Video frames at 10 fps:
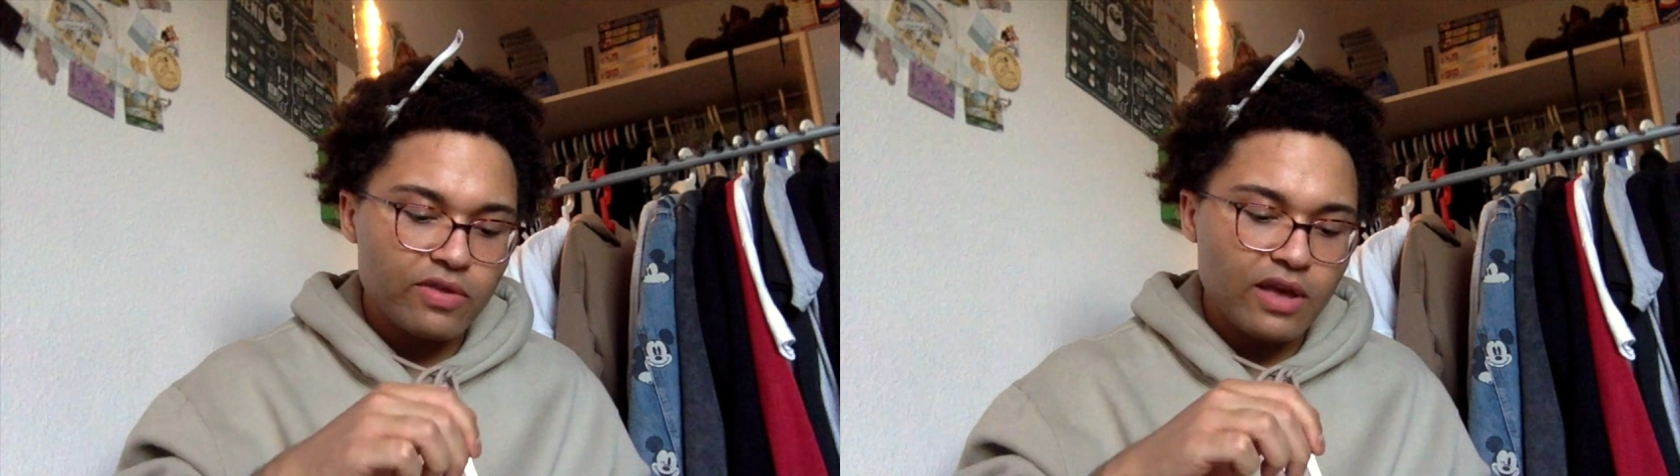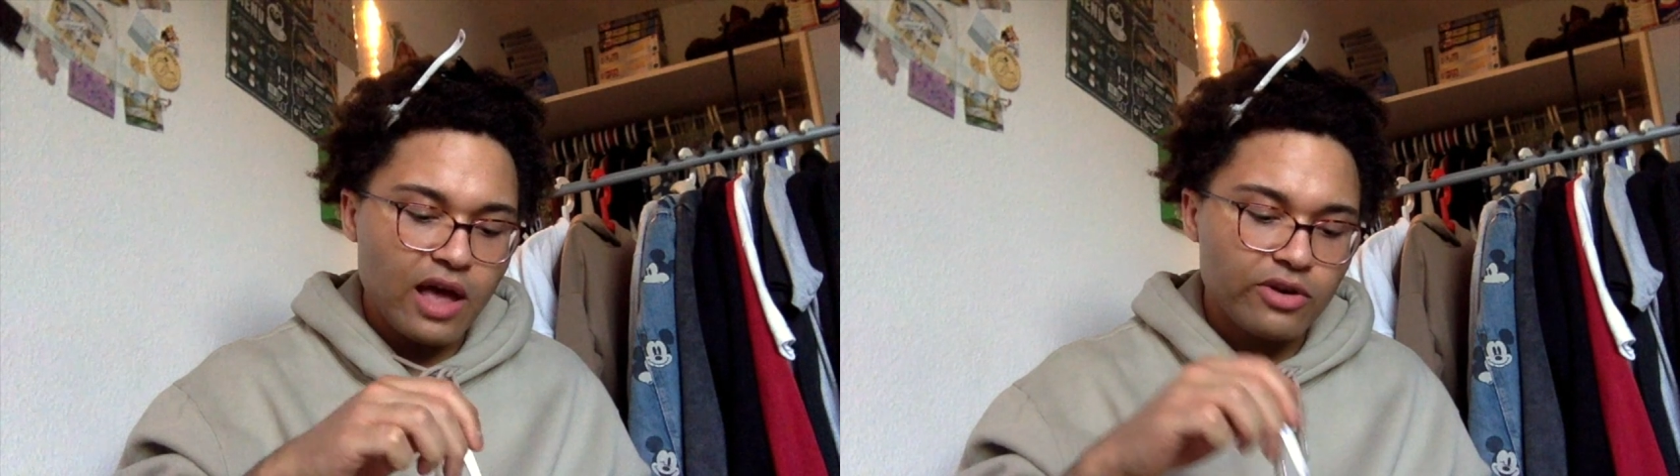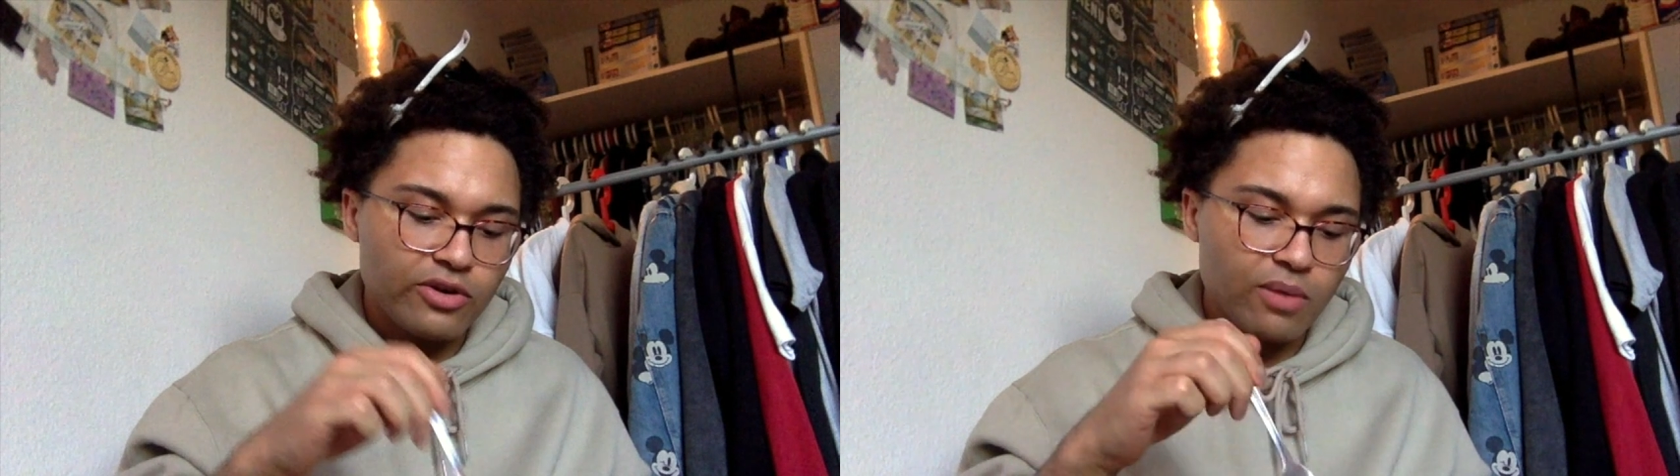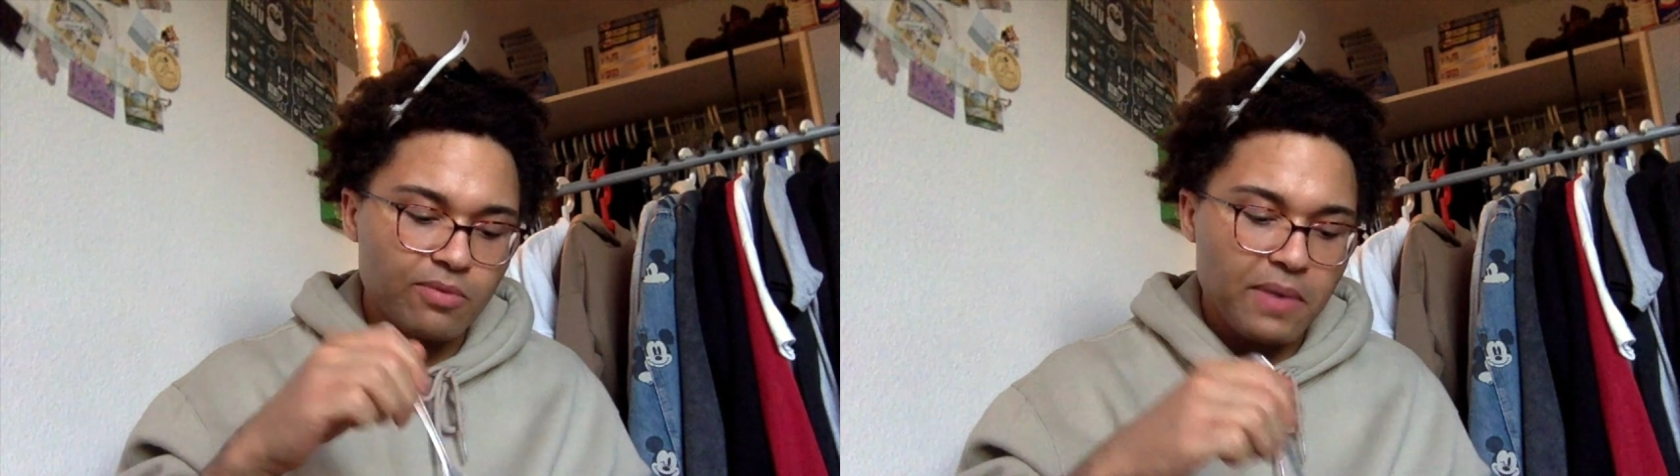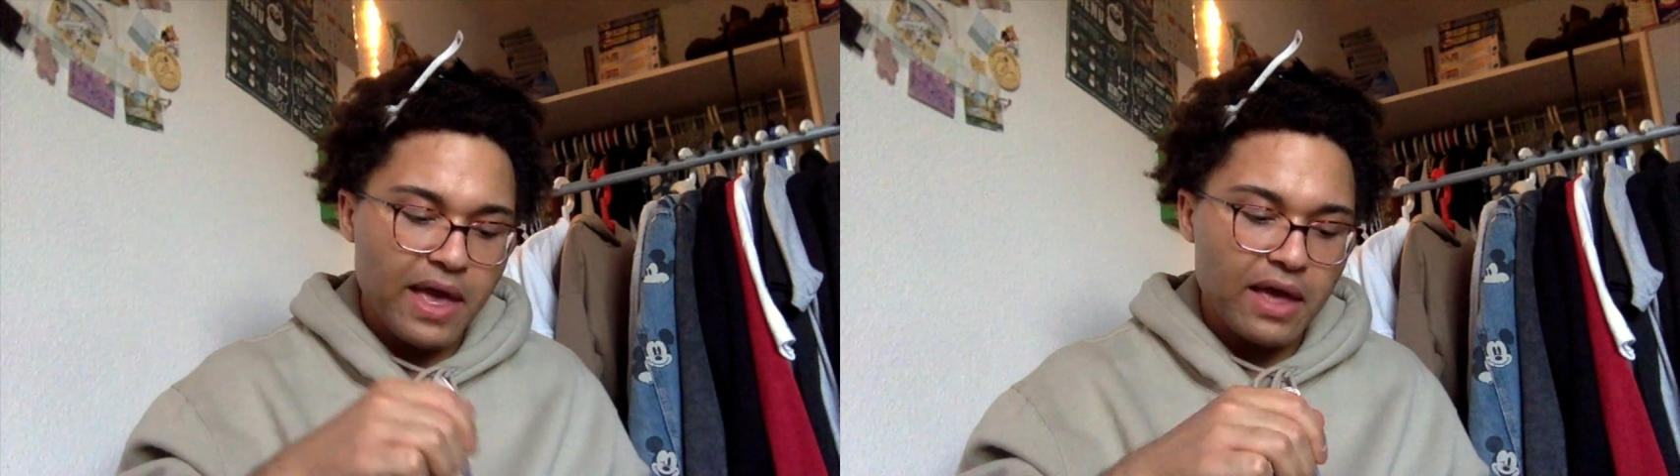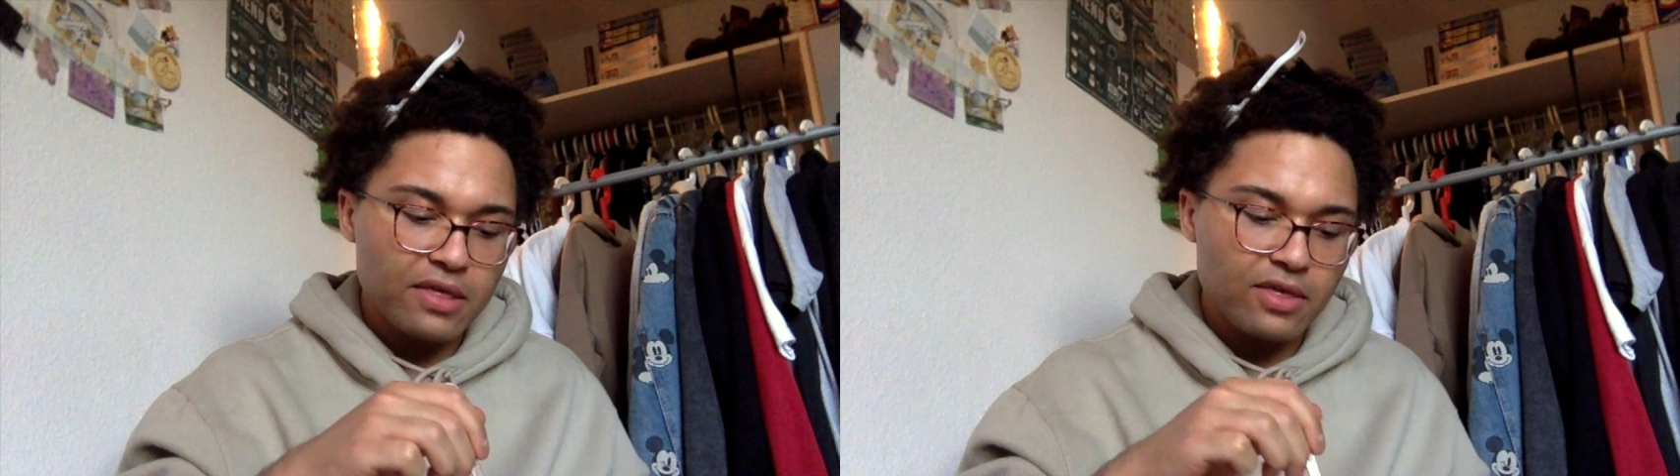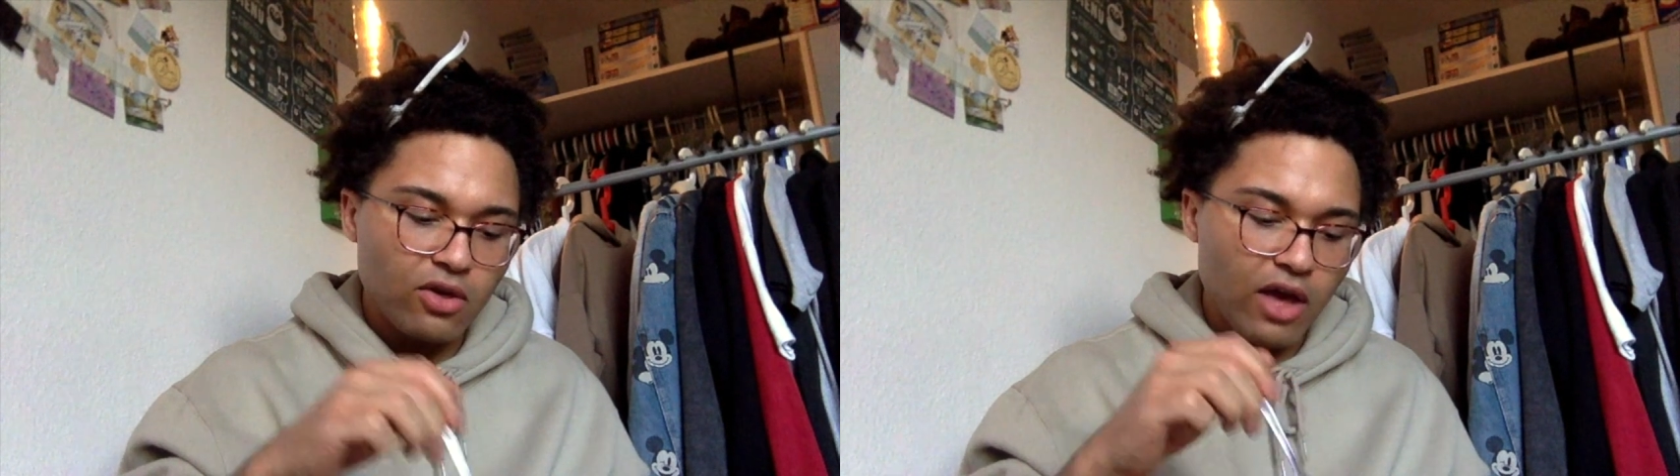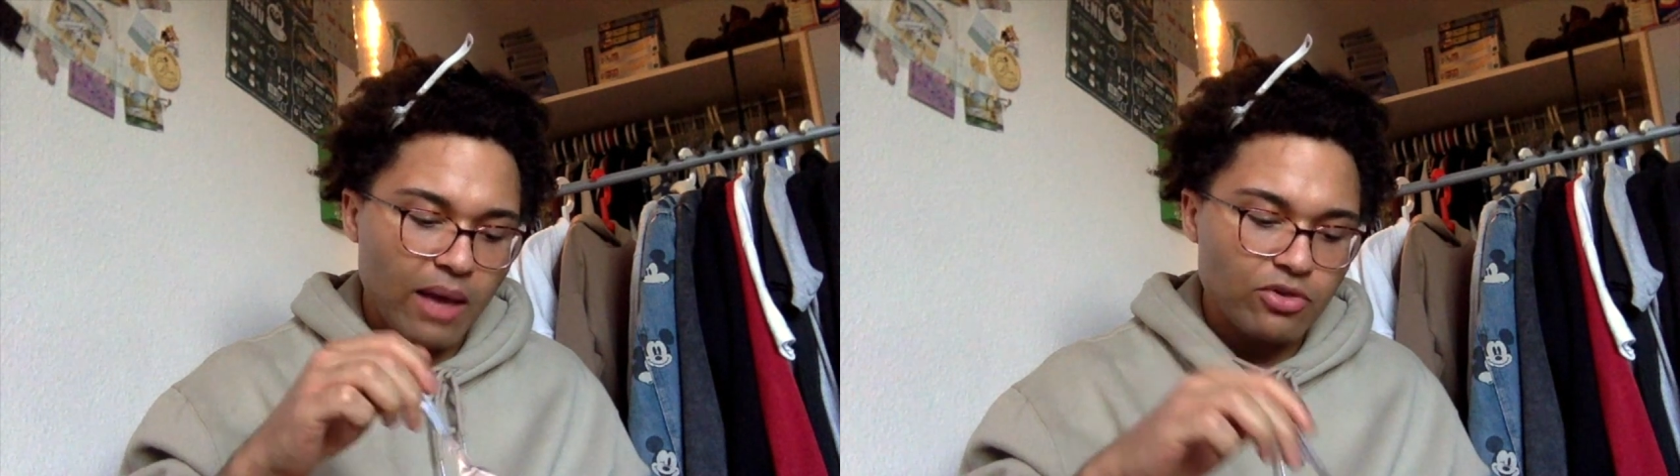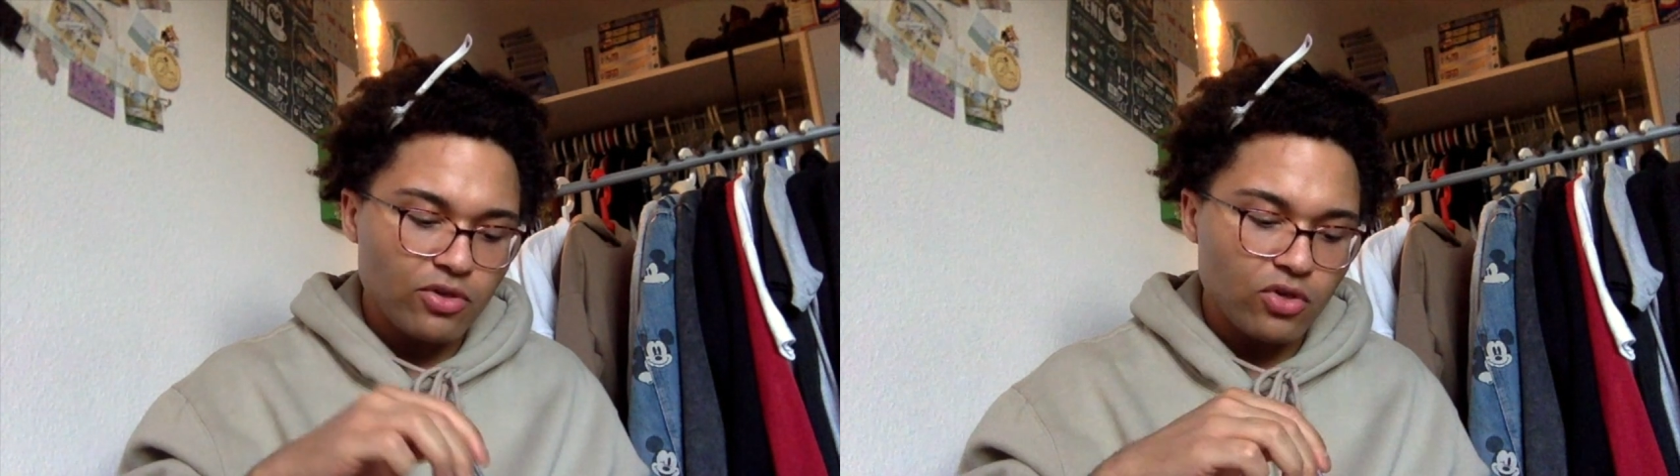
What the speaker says: the color comes back, so I'm just